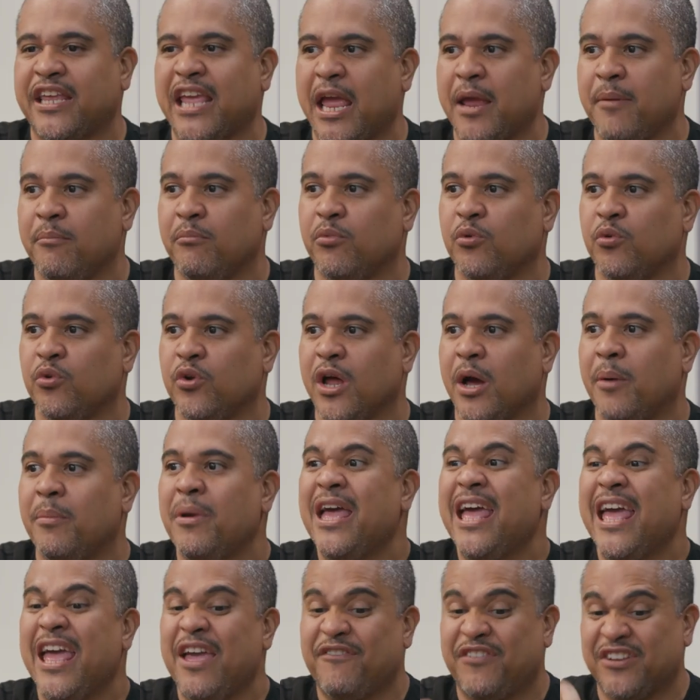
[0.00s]
right came boot
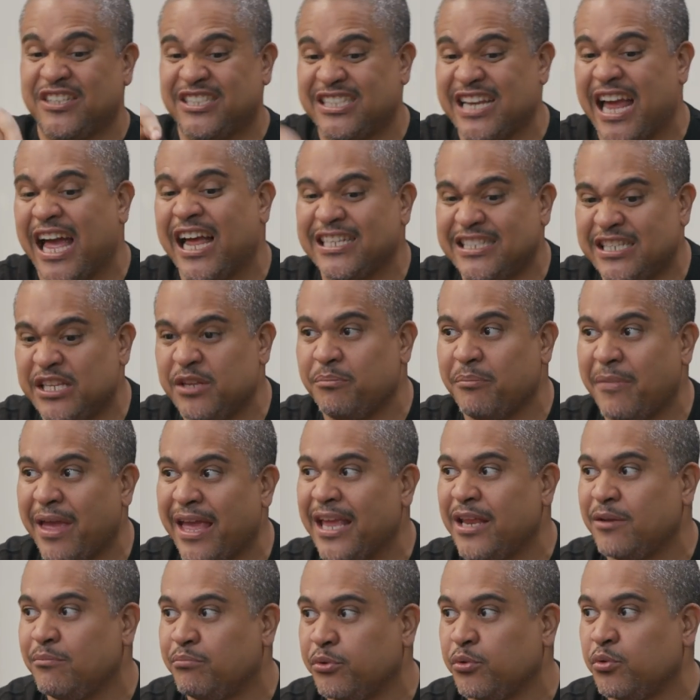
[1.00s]
up. If Ashanti
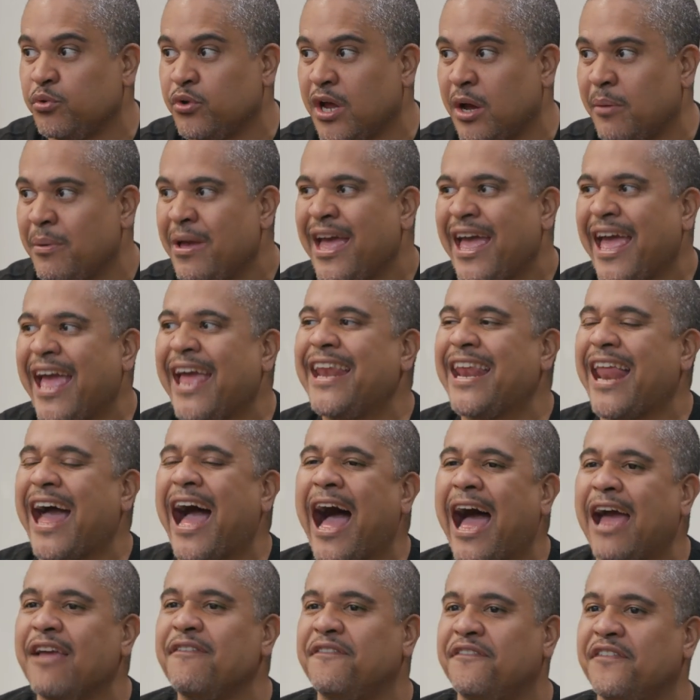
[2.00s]
made boot up, and I